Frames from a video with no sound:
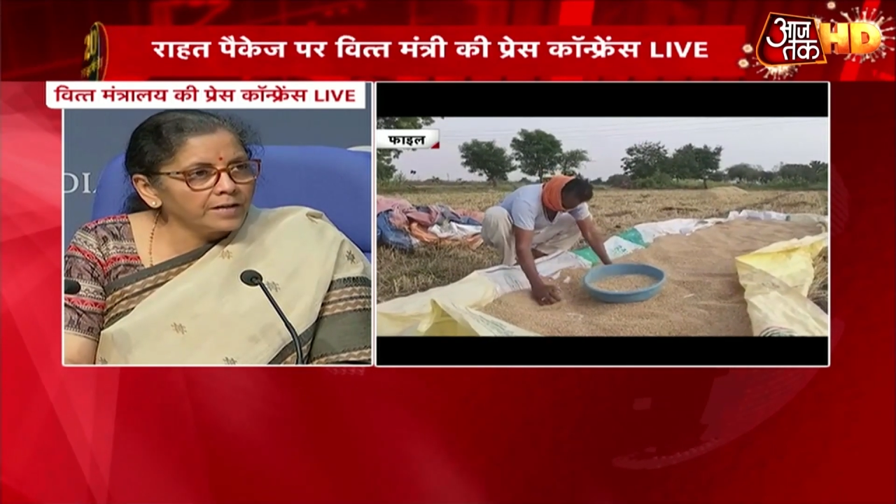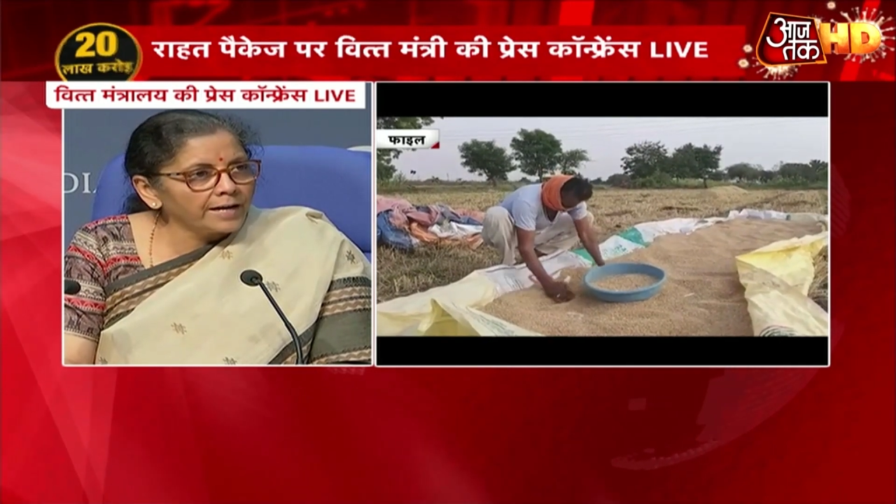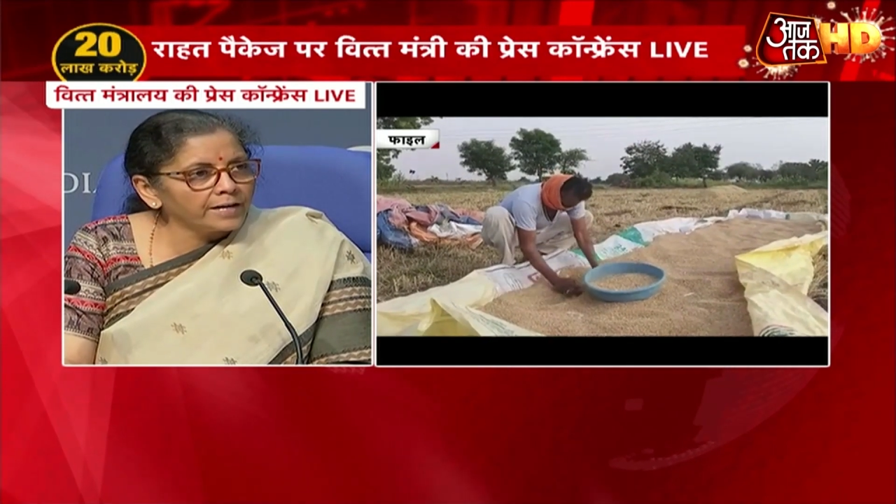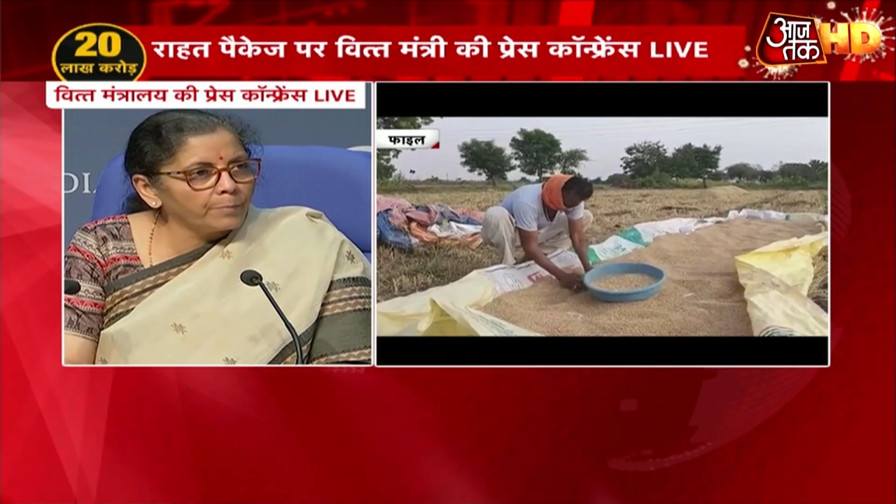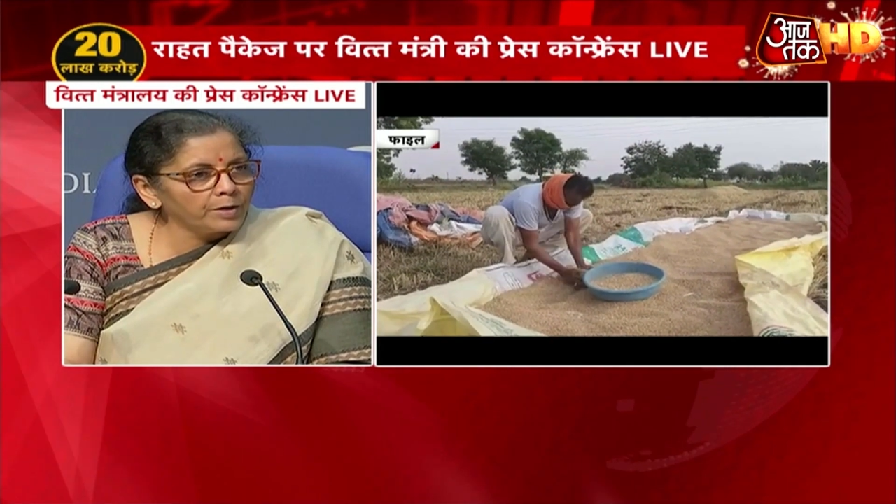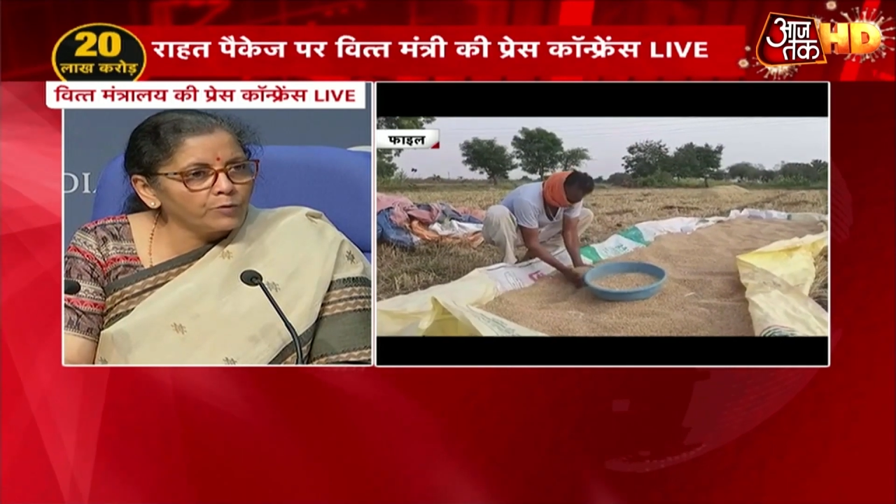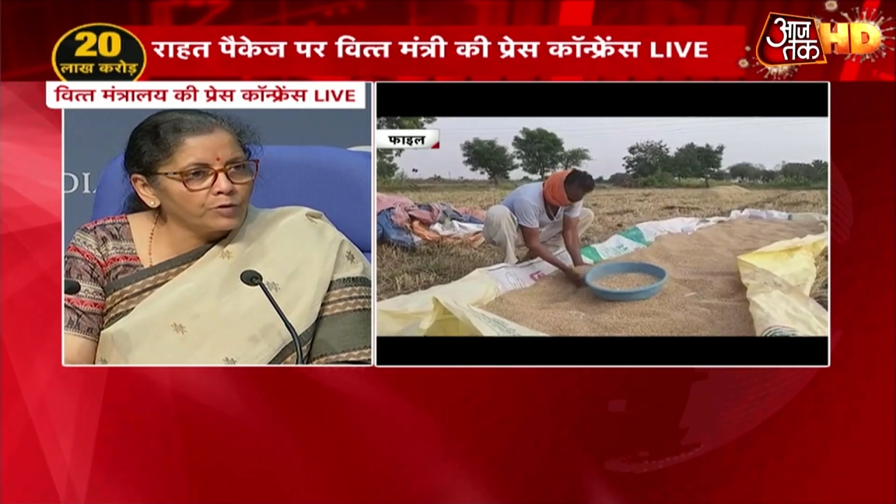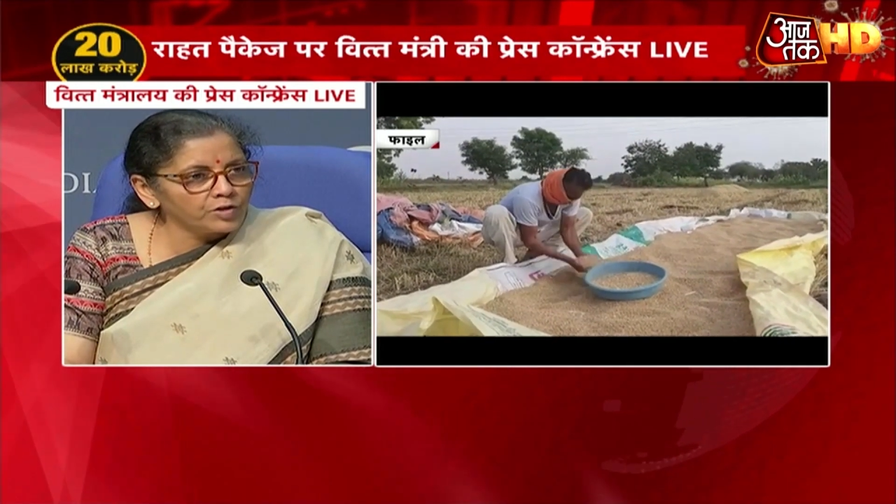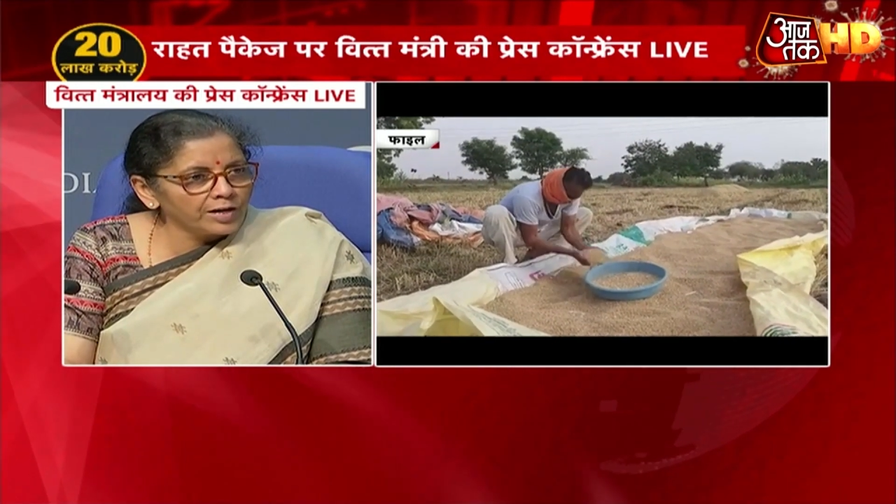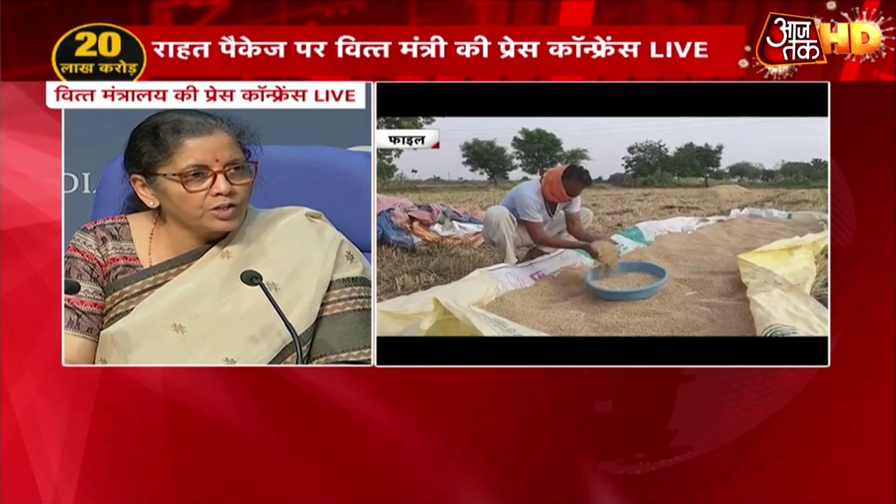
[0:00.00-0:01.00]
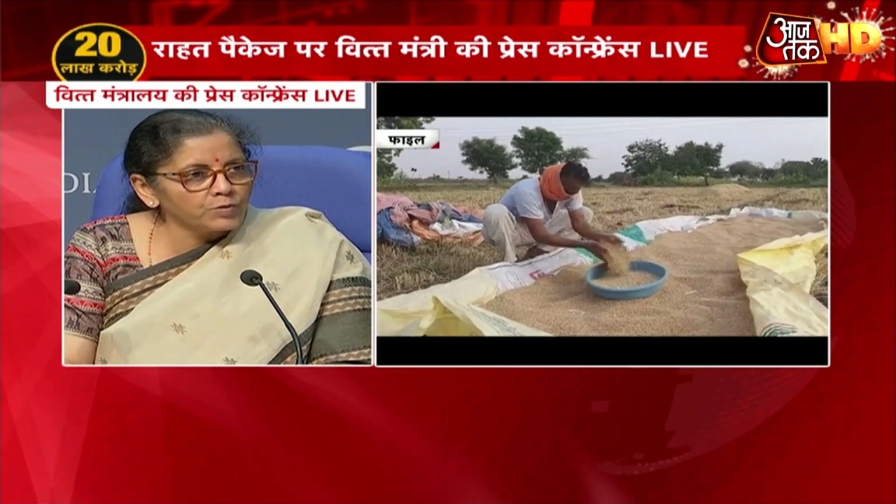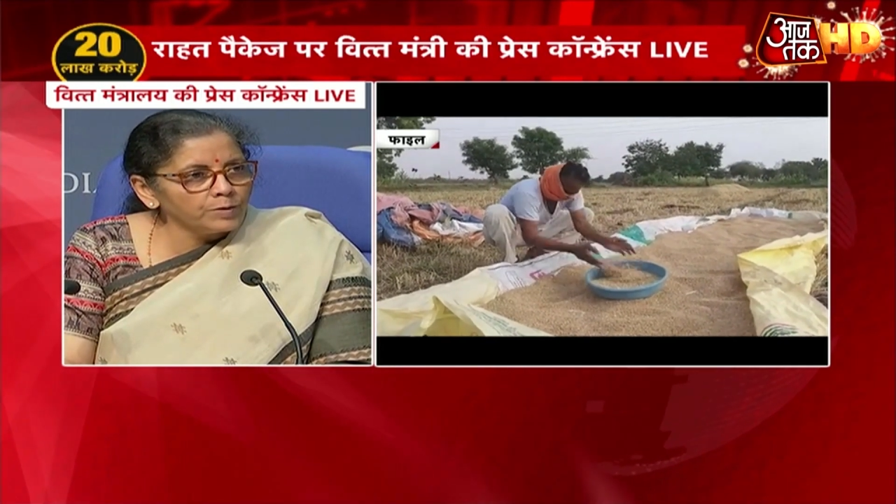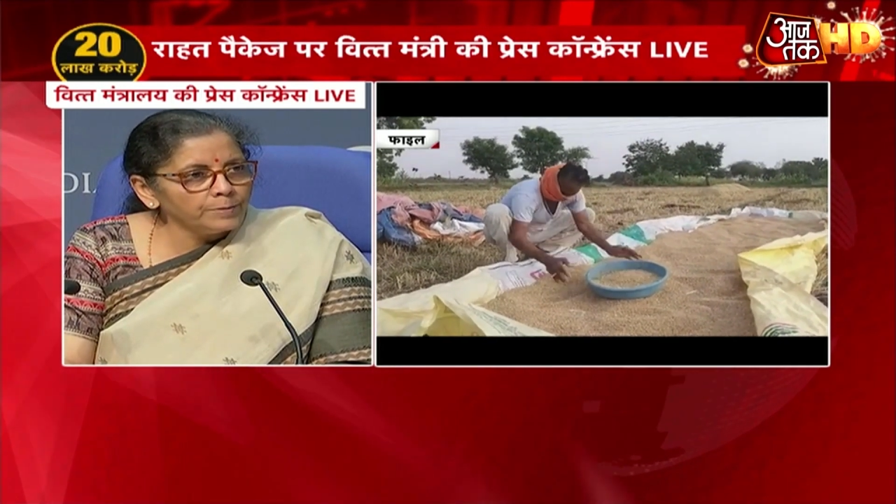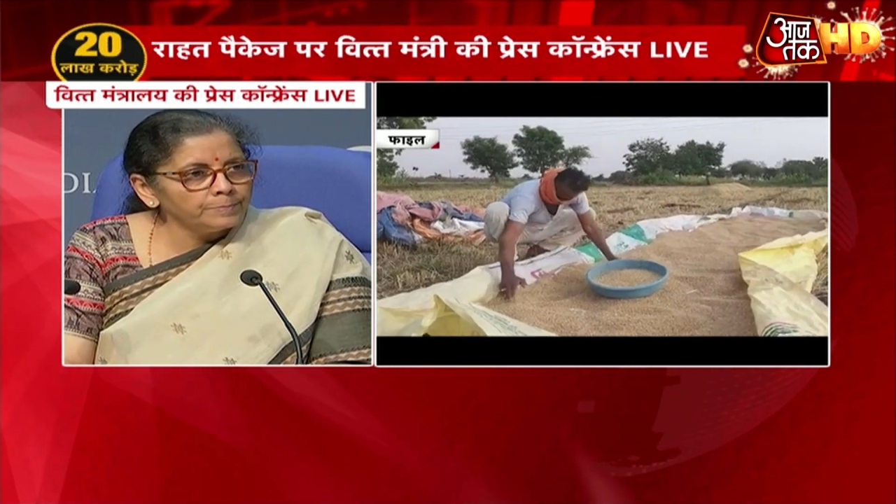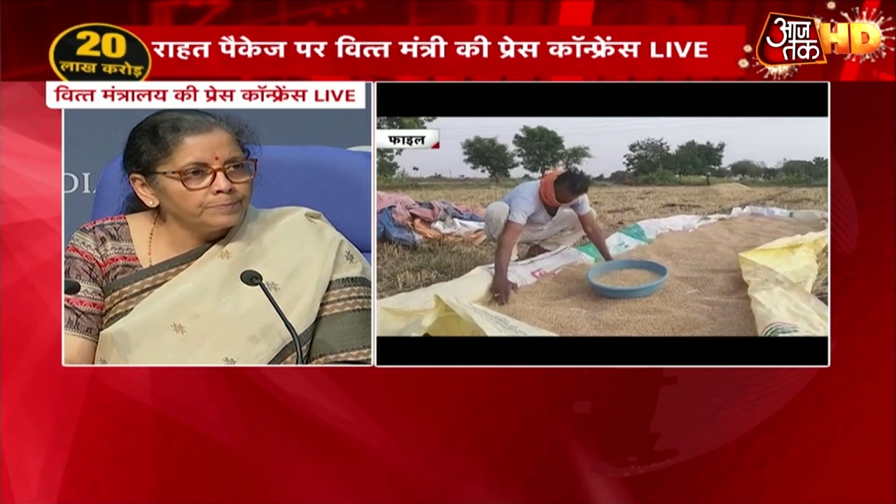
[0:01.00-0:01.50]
direct benefit transfer,